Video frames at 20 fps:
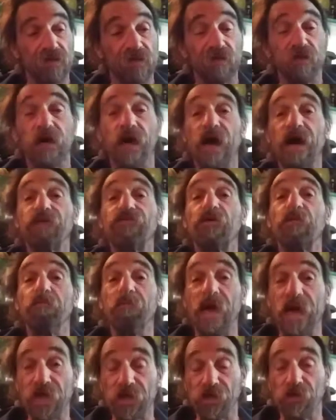Have her
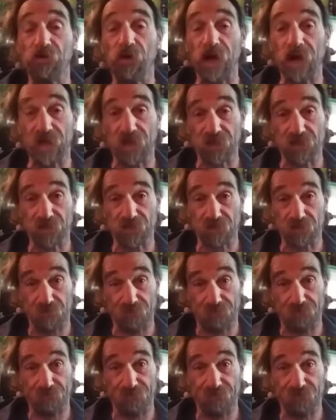make you eggs.
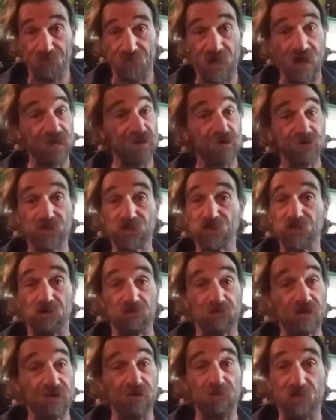I know she's
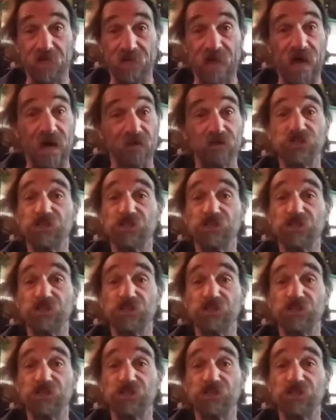going to kill me now.